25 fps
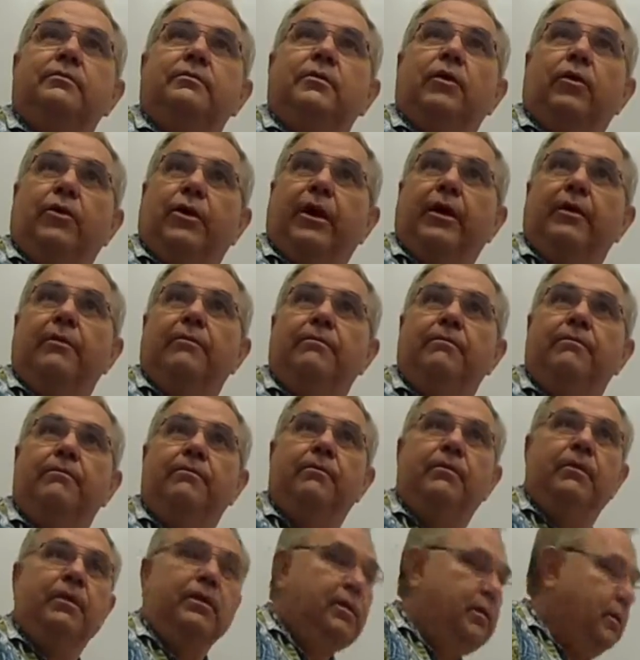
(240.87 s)
Okay?
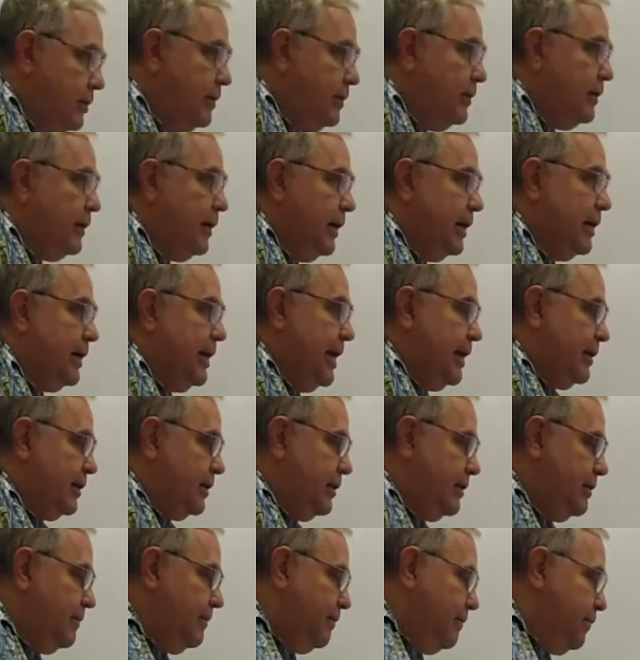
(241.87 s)
And
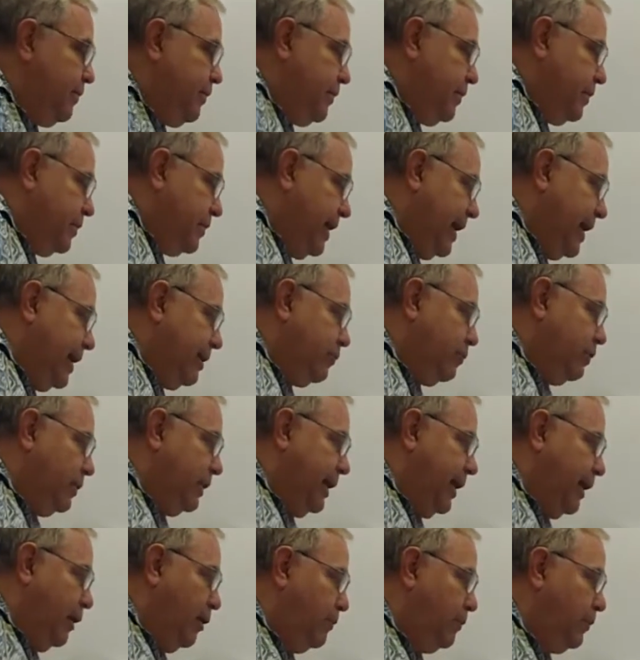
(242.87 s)
that will
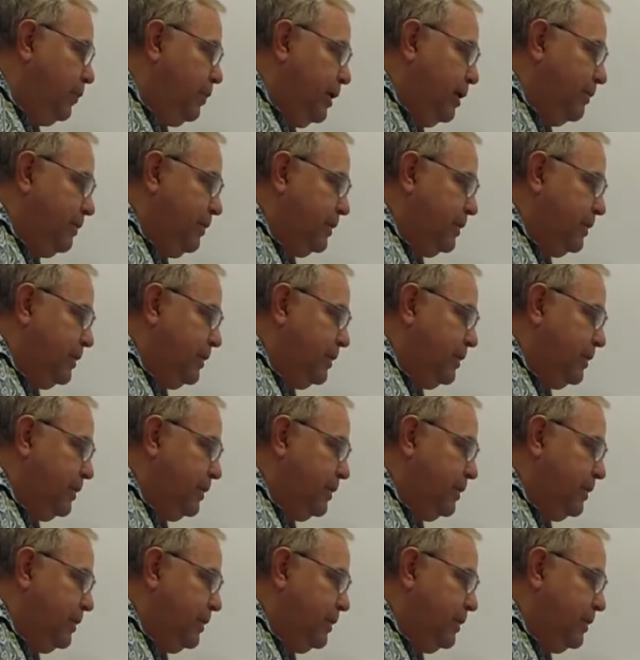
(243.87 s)
help you now,